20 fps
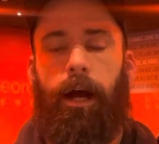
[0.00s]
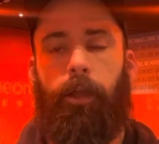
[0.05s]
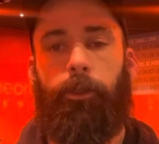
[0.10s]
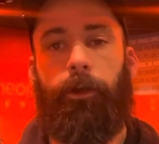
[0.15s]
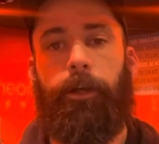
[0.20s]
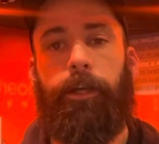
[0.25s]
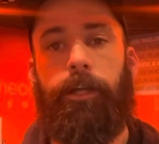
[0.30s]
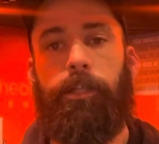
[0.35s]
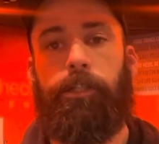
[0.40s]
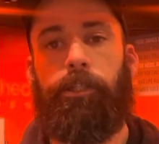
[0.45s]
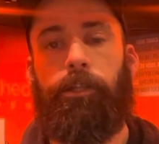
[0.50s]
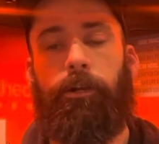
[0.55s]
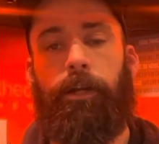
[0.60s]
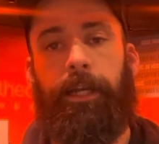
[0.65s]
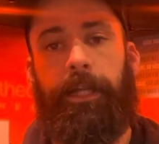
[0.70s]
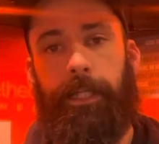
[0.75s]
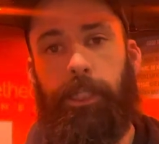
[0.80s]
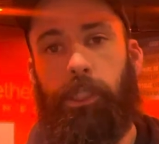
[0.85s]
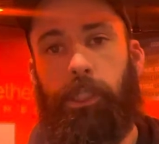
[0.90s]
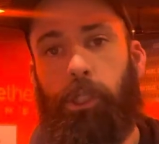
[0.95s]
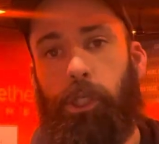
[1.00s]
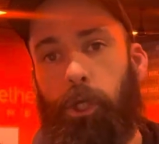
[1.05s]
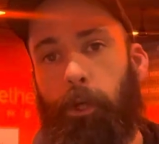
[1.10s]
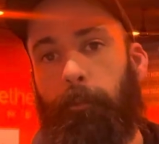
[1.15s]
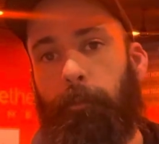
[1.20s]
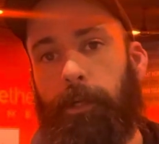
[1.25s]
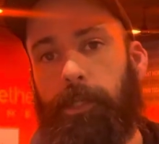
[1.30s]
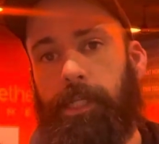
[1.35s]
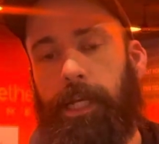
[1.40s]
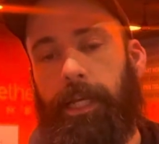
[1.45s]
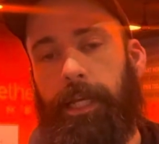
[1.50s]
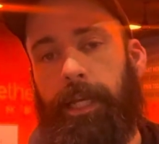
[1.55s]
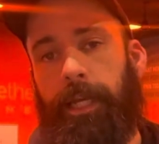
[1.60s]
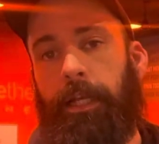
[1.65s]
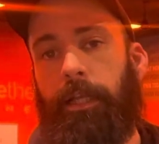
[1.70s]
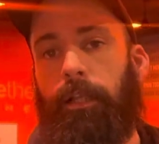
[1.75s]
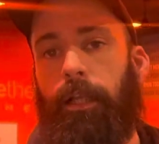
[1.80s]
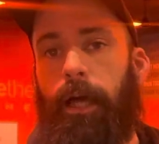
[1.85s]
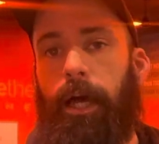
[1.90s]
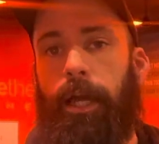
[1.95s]
They're gonna start at a 2%
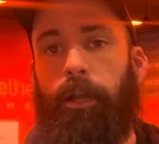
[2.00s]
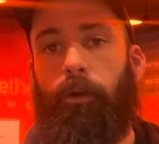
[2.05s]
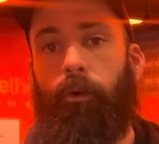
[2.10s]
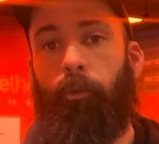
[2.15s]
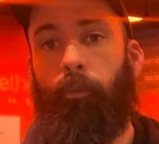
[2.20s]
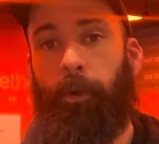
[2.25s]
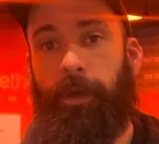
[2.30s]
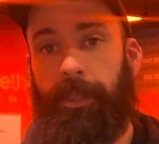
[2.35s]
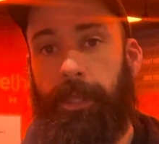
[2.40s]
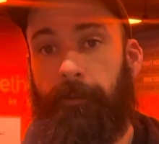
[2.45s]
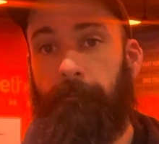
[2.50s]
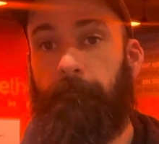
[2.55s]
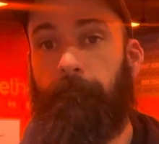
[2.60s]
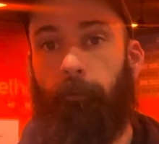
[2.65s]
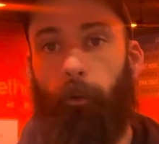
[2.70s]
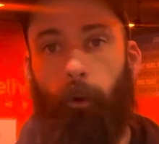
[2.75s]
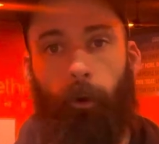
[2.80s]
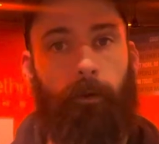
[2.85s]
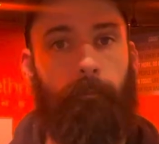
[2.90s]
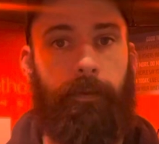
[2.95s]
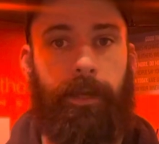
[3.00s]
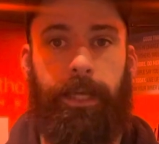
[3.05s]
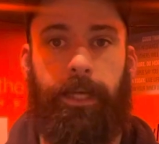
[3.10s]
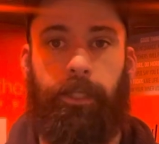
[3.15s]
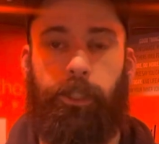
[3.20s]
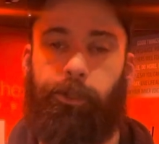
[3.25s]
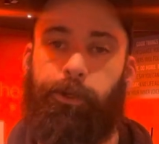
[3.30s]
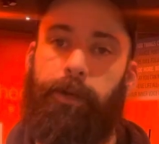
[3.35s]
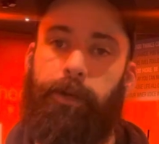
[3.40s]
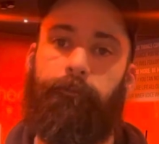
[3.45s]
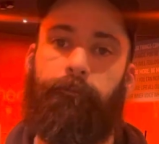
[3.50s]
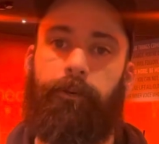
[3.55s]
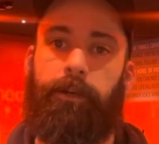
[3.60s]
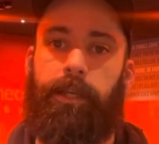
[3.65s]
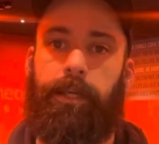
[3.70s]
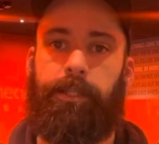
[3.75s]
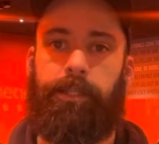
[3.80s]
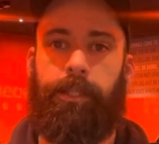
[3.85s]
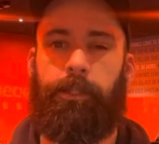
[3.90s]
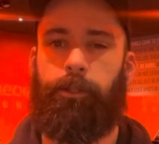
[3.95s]
incline with a 4-minute tread for
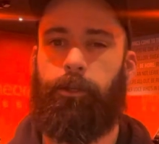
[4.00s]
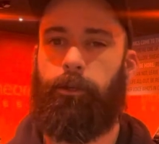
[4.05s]
distance,